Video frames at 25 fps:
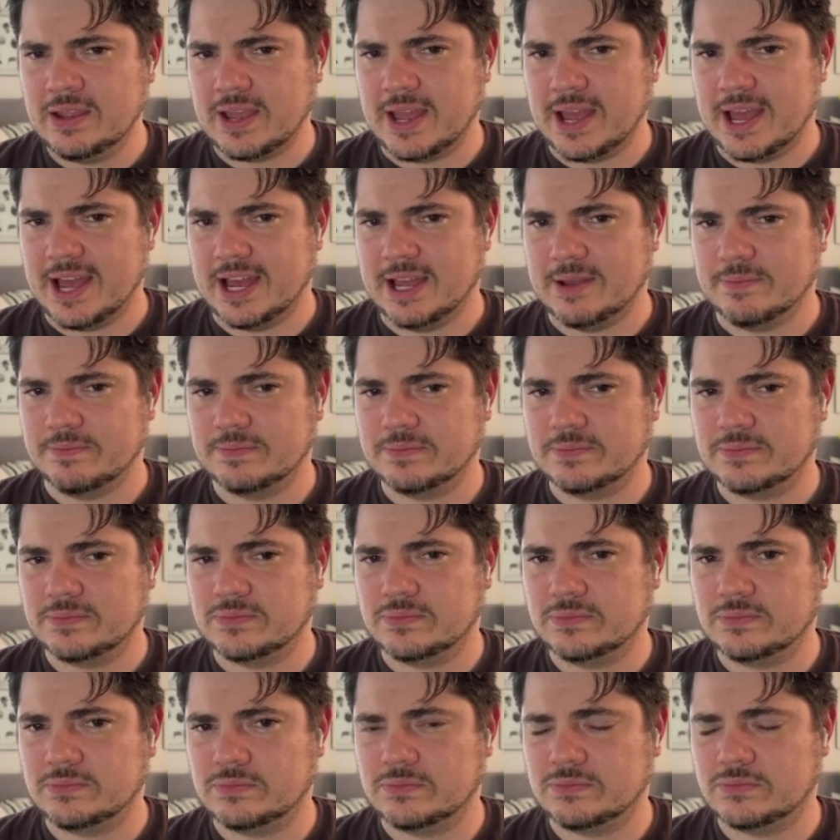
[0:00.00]
Um,
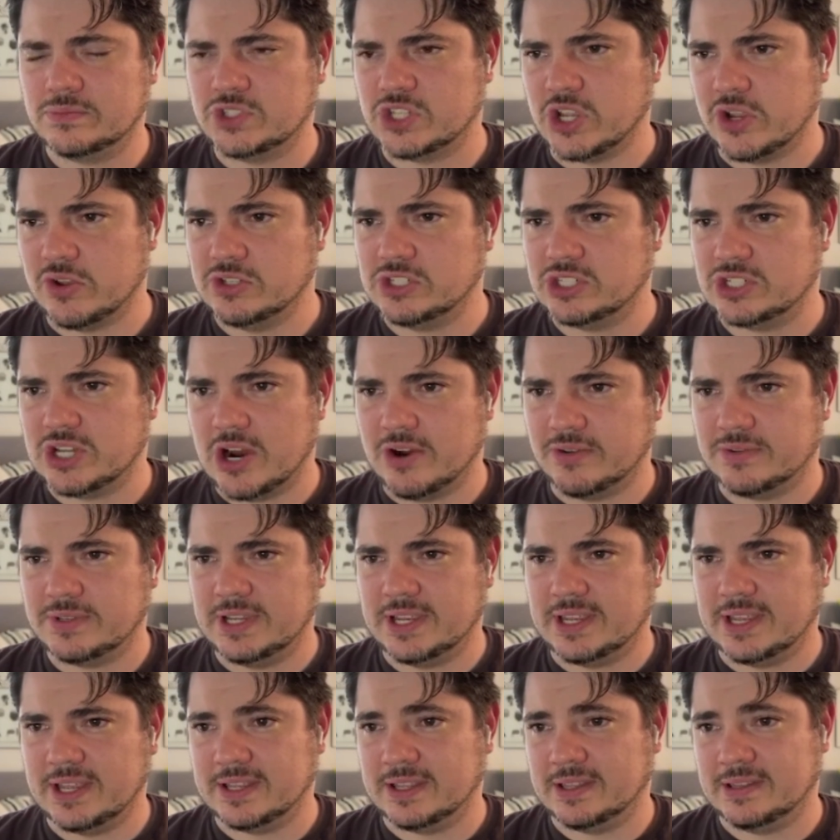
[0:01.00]
so you start
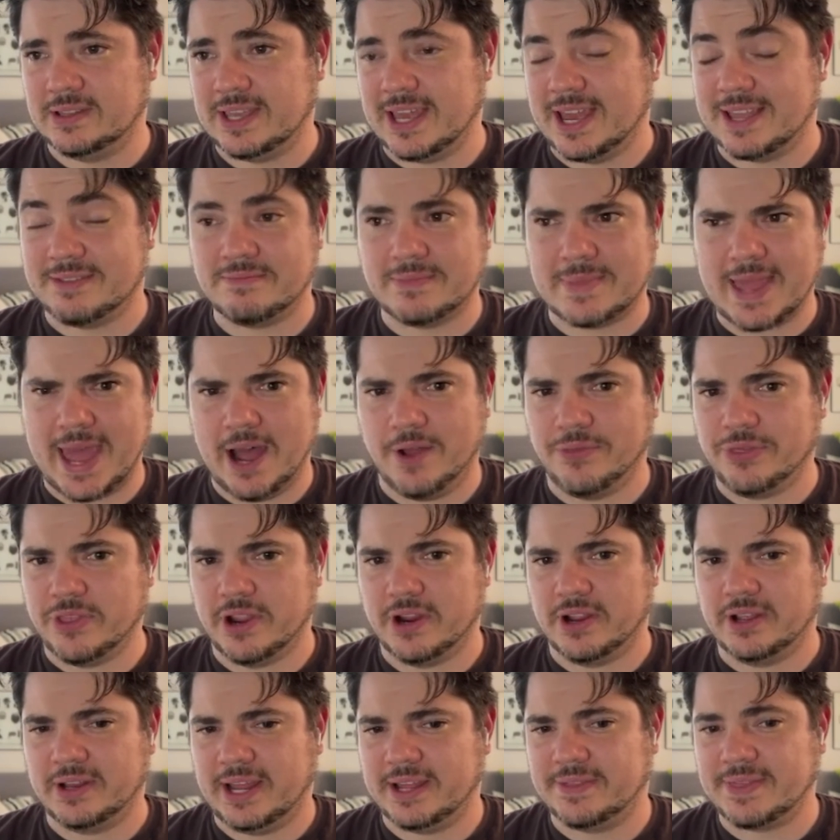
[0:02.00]
to get out
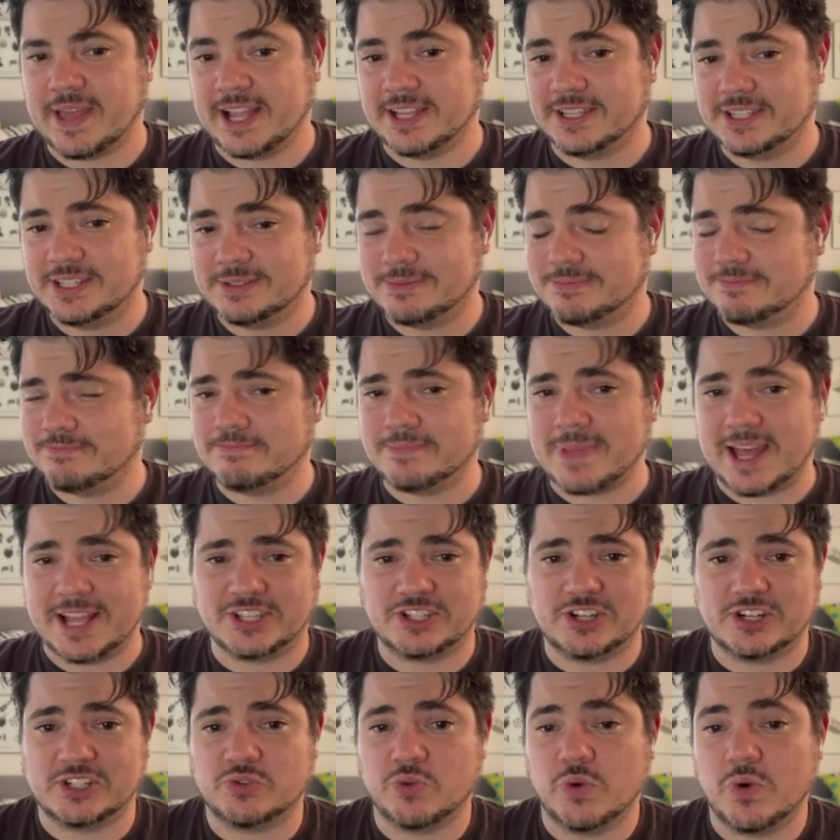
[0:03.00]
there. Like that's
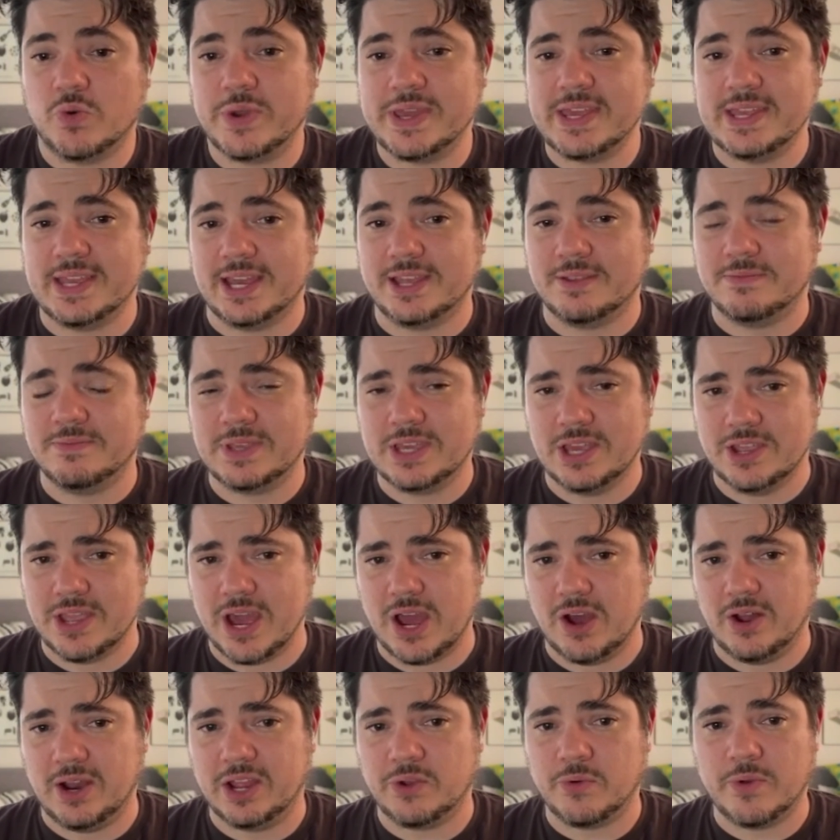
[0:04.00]
just what we did.
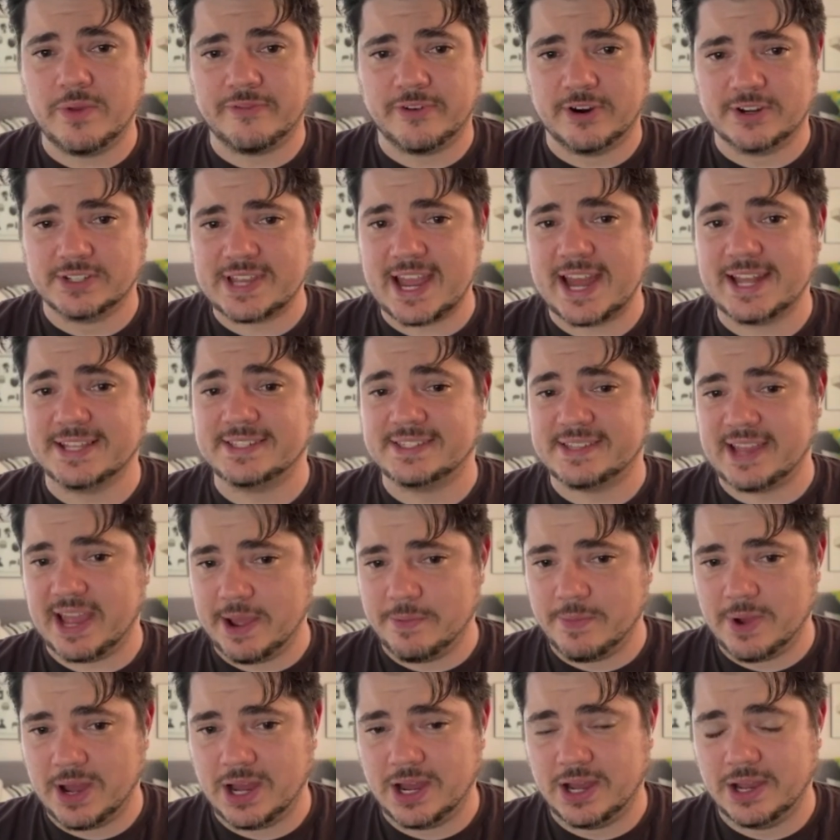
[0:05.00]
Like we first had
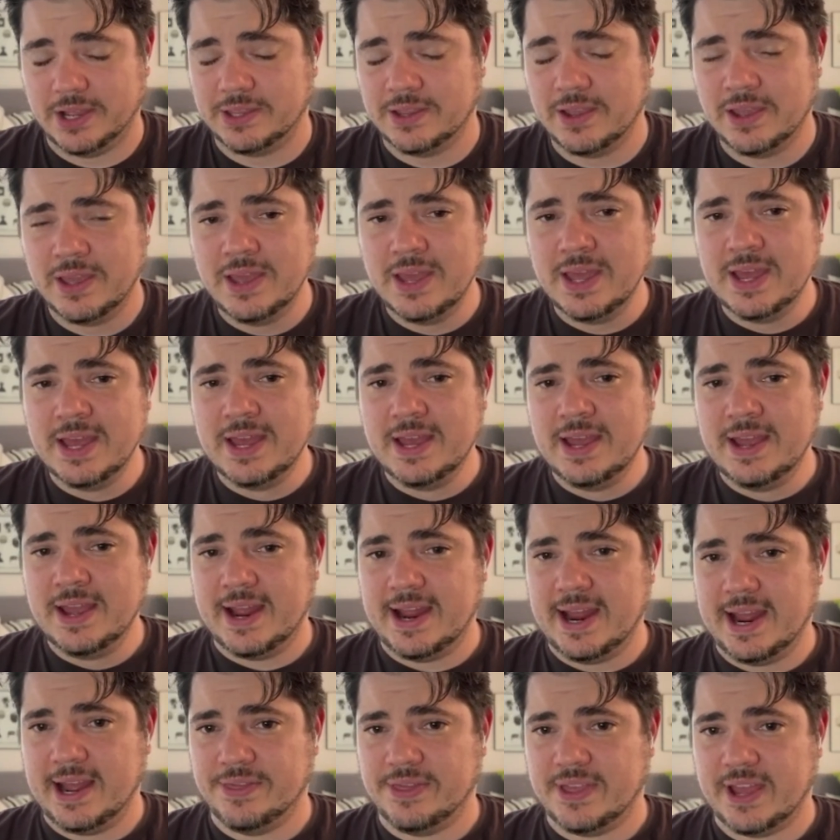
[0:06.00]
Sam on,
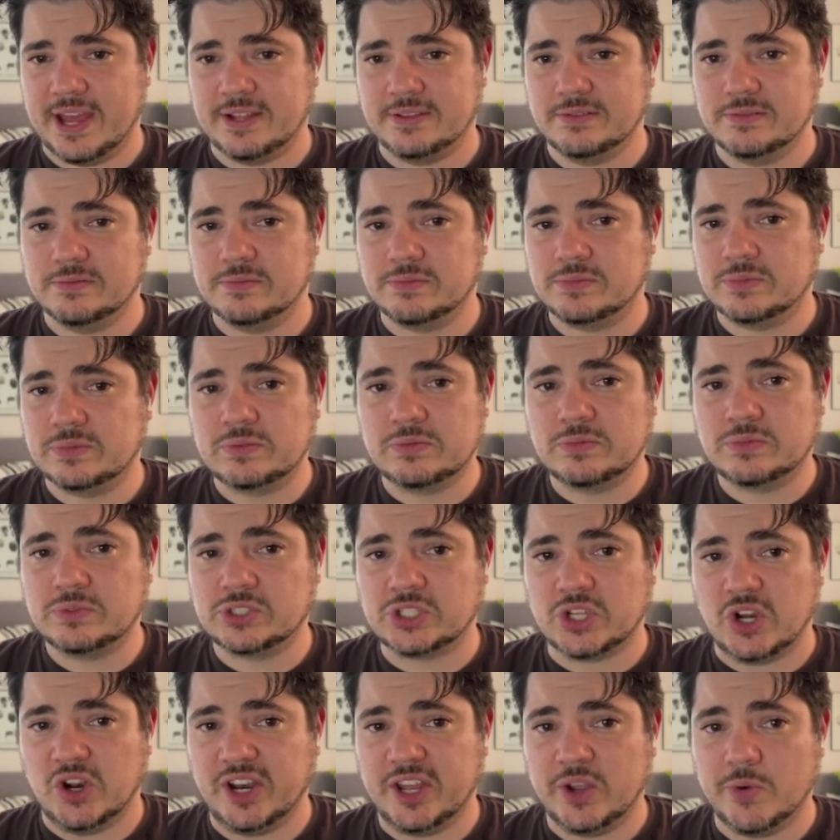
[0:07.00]
and then
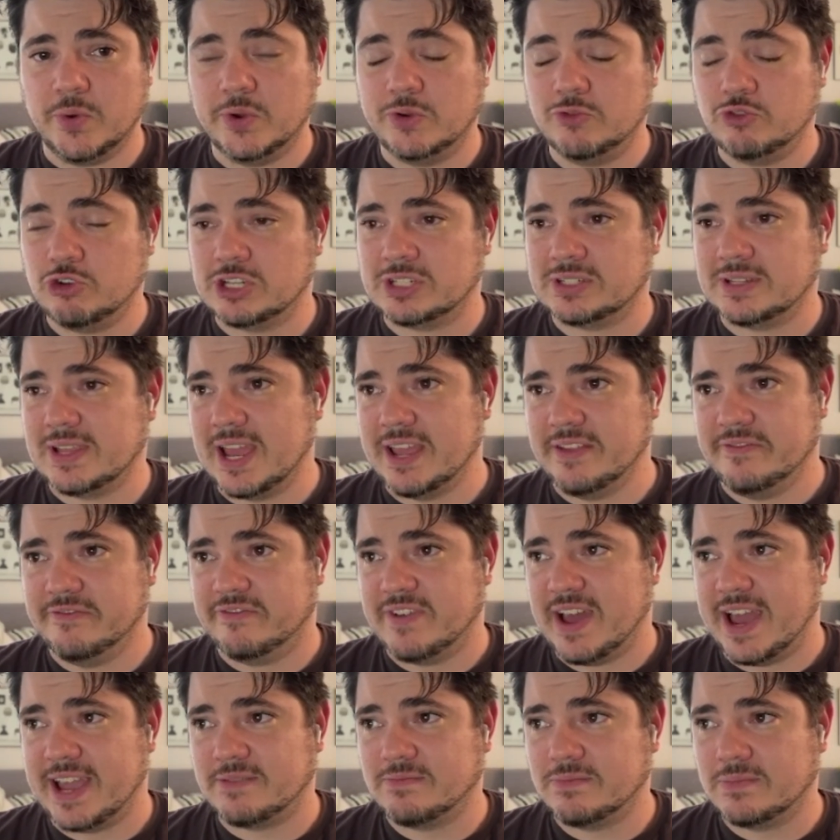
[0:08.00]
slowly we would just
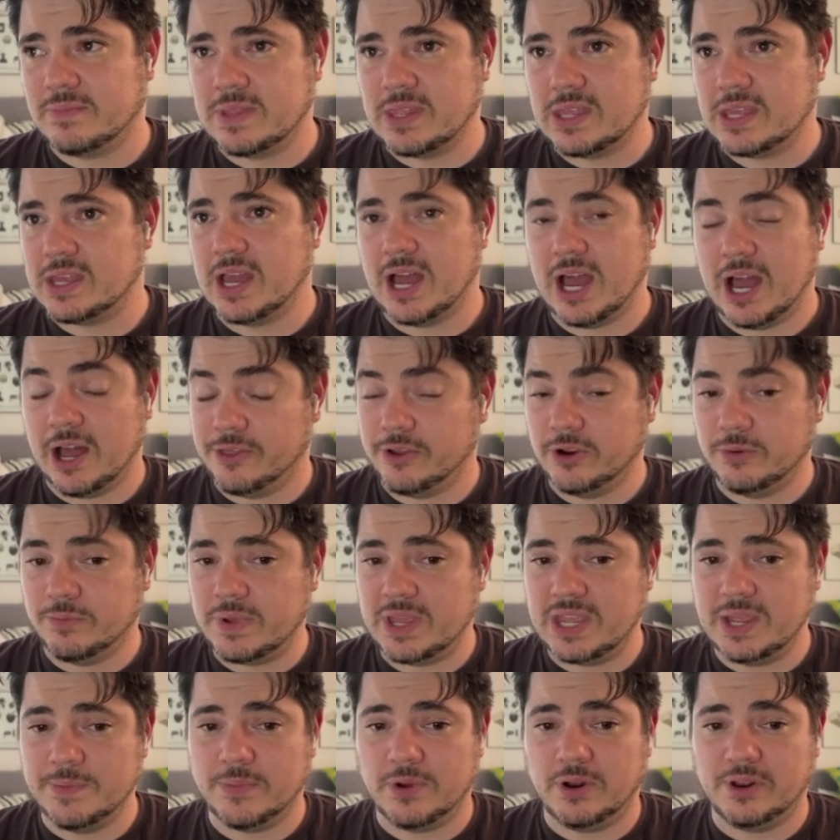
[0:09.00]
invite other
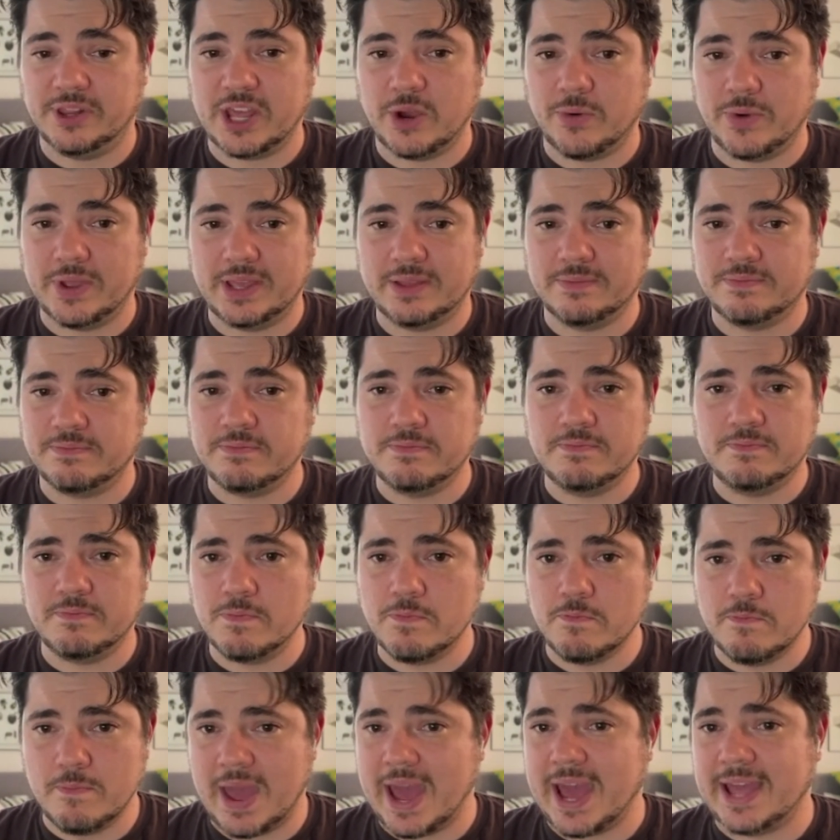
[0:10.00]
people that we
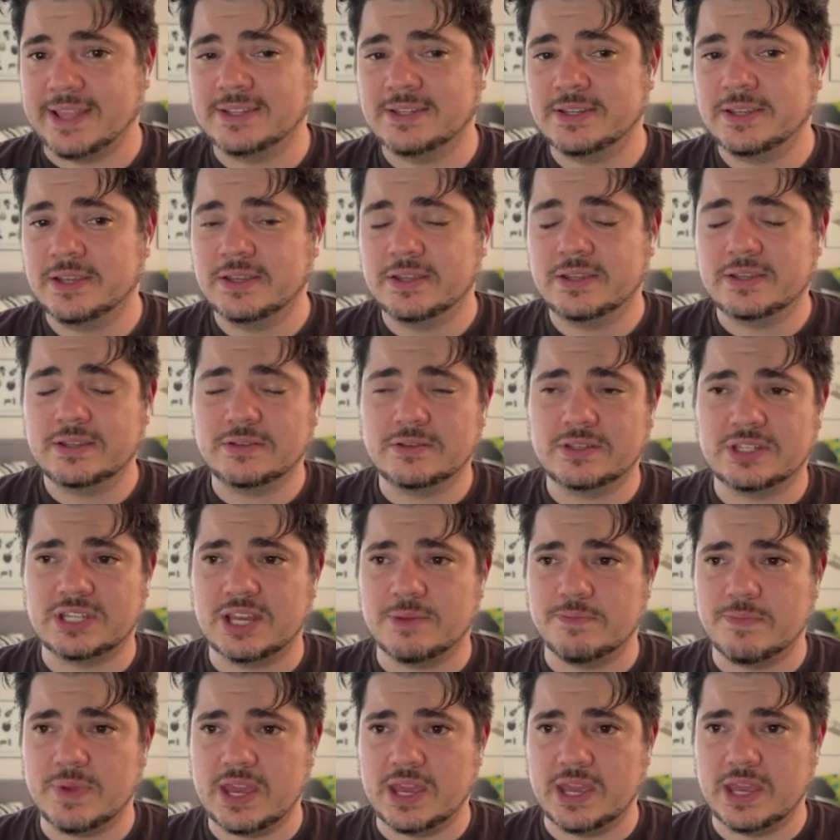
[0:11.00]
met to
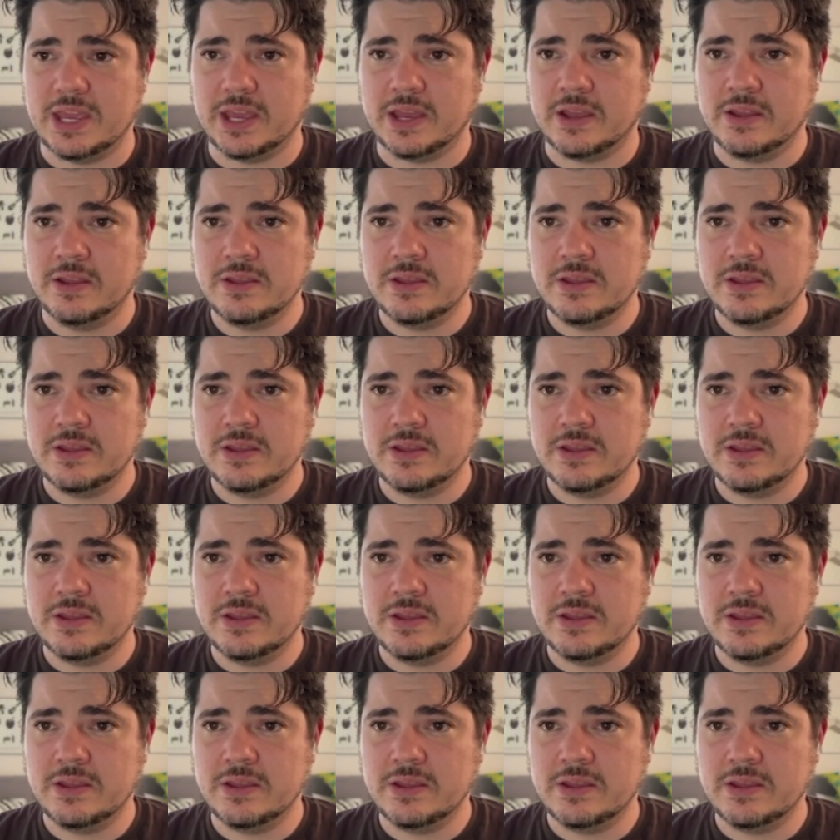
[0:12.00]
be